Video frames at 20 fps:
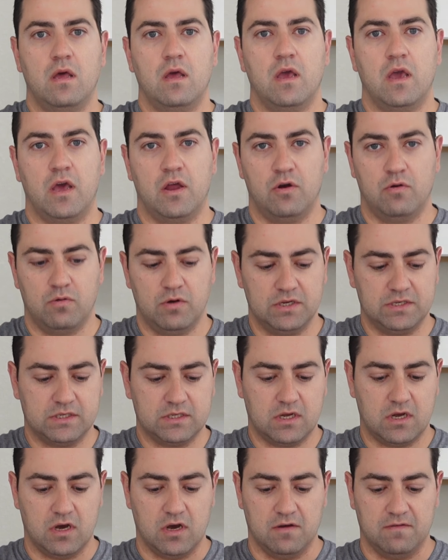and a
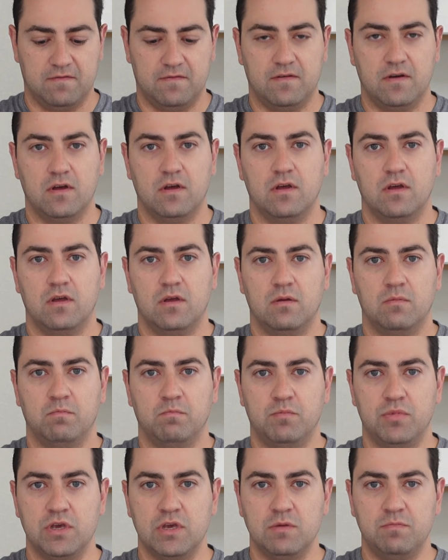wrist cuff,
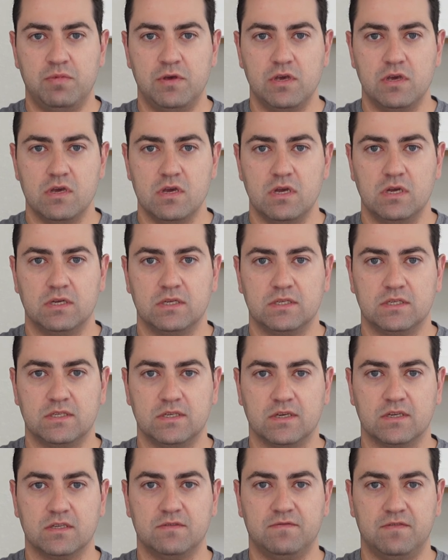BP
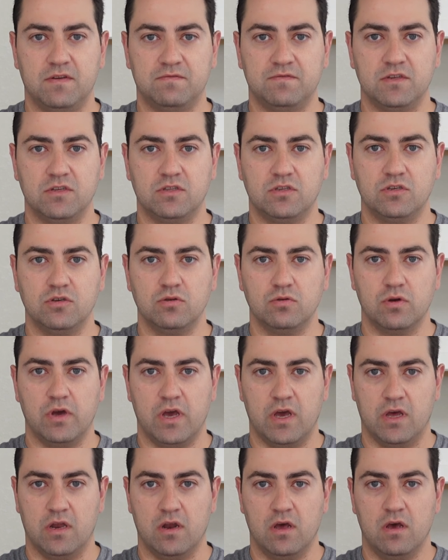
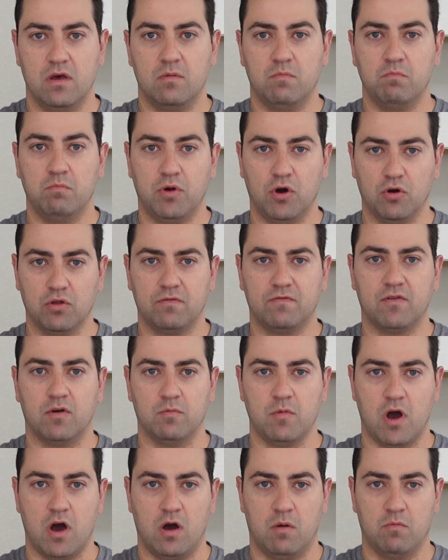652N, both
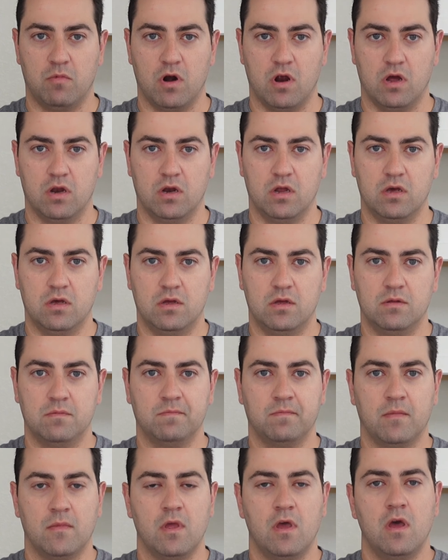from Omron.
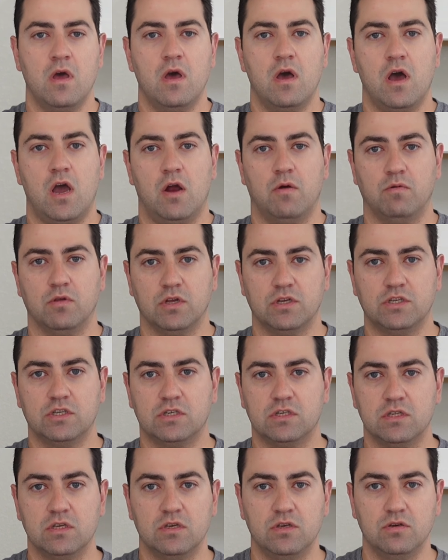I
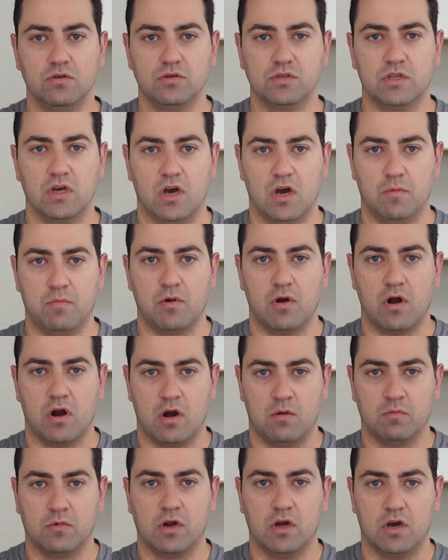religiously use the upper
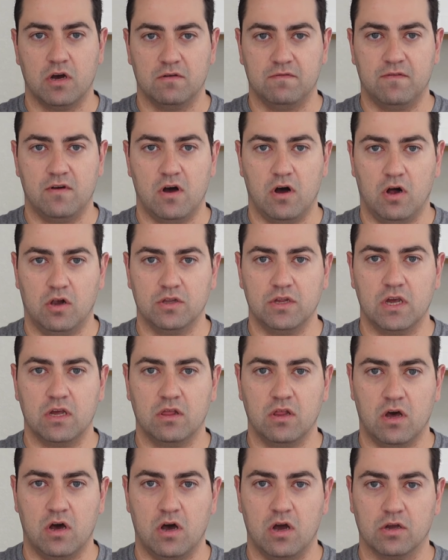arm cuff all day
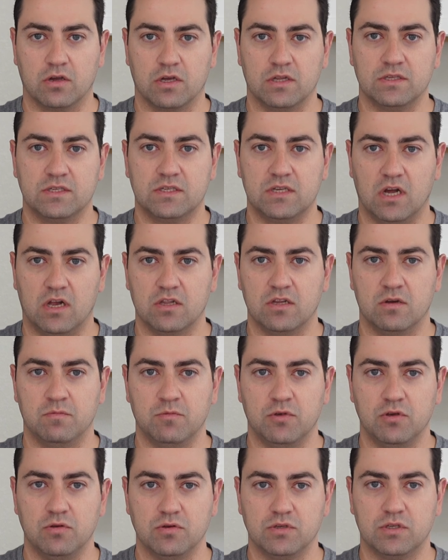long and seldom
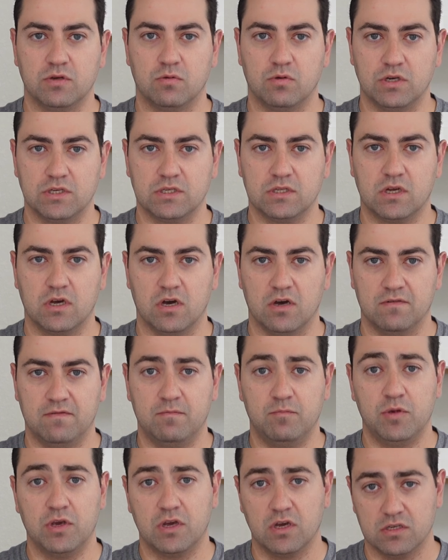use the wrist cuff
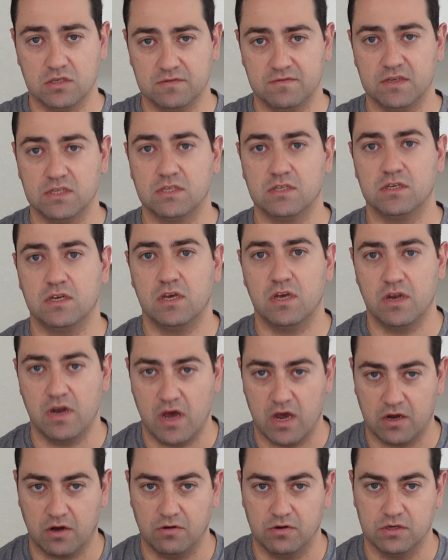because of its
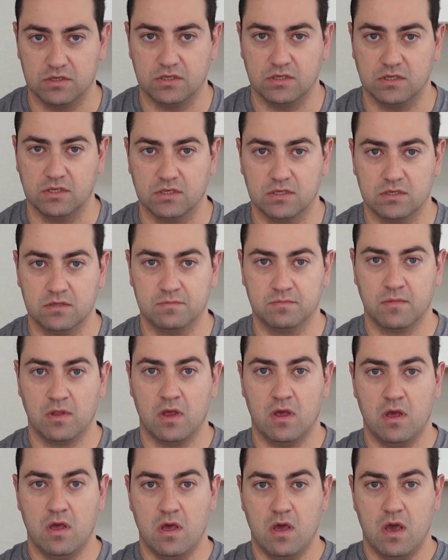inaccuracies.
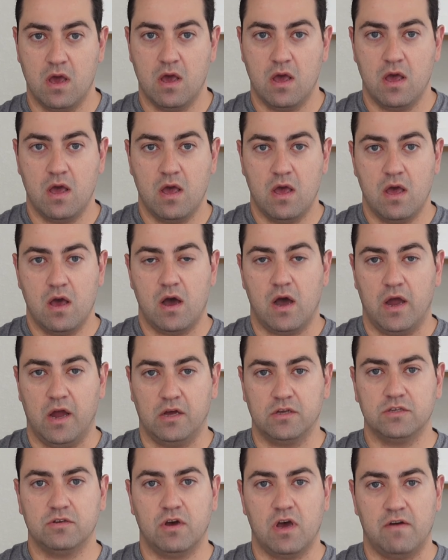I
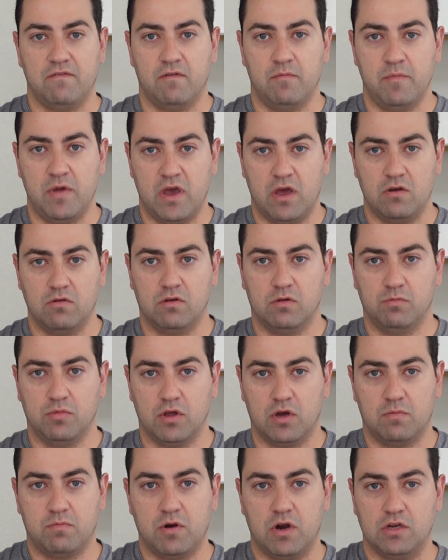also have a manual
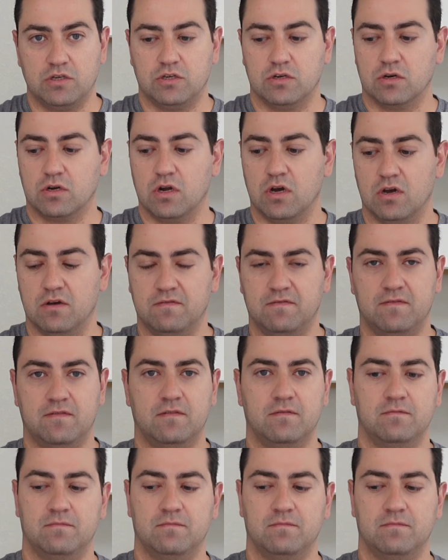blood pressure cuff